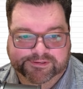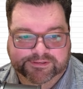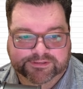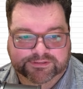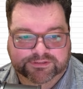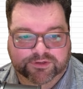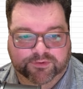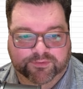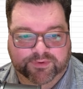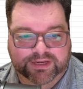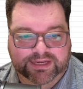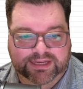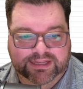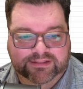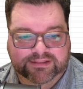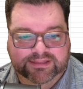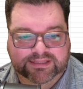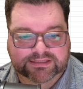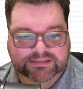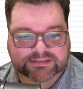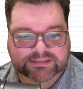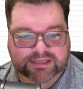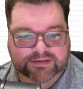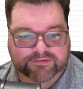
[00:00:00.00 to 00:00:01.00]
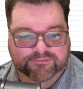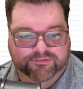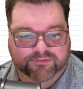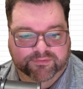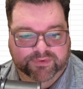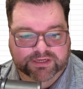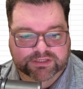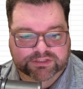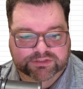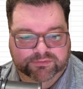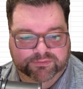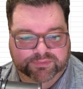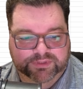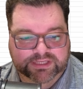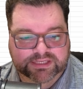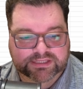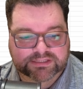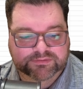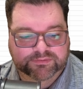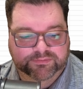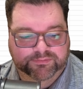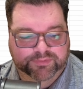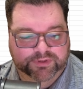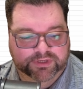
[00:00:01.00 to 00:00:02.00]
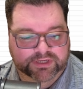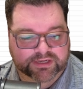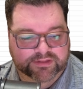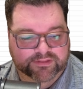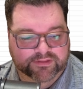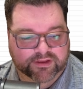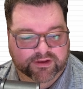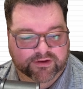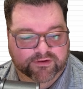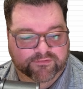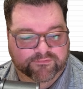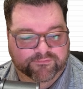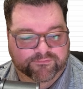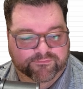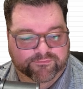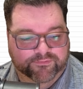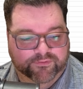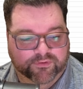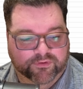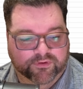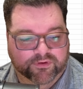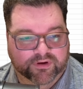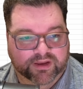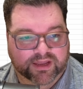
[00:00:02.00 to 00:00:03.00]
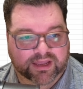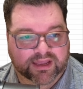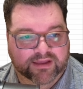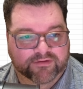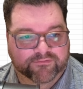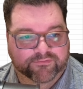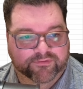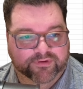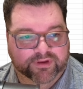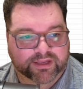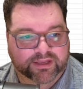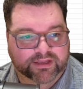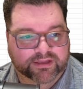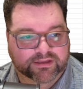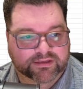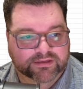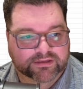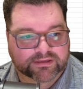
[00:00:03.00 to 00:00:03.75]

So we need this information. Please put it in there for every